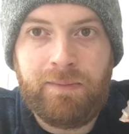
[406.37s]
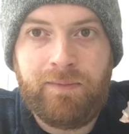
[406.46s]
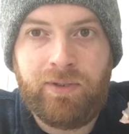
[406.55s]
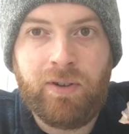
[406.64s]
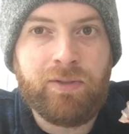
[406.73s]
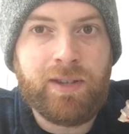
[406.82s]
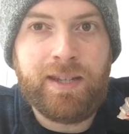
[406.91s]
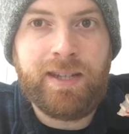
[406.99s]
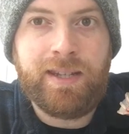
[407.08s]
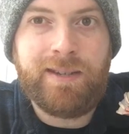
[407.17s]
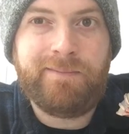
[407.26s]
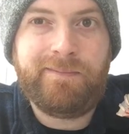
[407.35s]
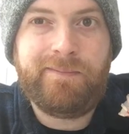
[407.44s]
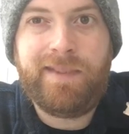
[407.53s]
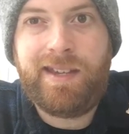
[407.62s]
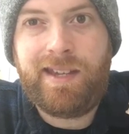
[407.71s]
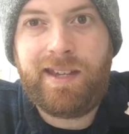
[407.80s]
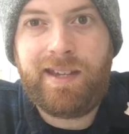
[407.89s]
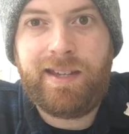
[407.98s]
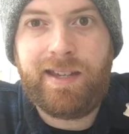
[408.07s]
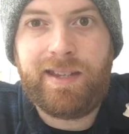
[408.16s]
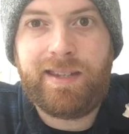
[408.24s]
If you don't really need it,
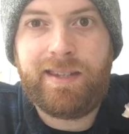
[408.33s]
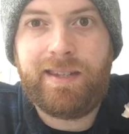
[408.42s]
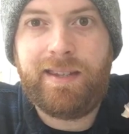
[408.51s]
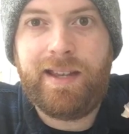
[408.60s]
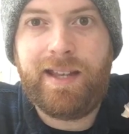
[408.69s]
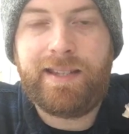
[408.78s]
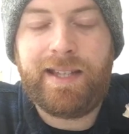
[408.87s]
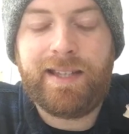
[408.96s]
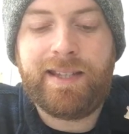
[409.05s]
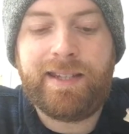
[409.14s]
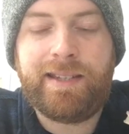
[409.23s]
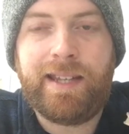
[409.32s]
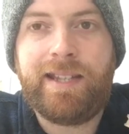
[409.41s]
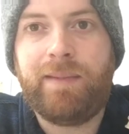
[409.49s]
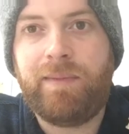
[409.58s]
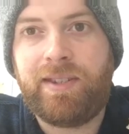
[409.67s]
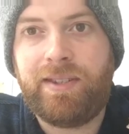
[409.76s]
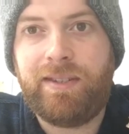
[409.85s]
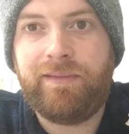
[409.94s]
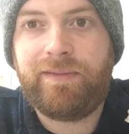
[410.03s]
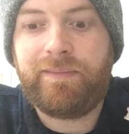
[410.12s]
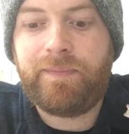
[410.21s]
it's nice ace up the
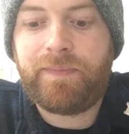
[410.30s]
sleeve.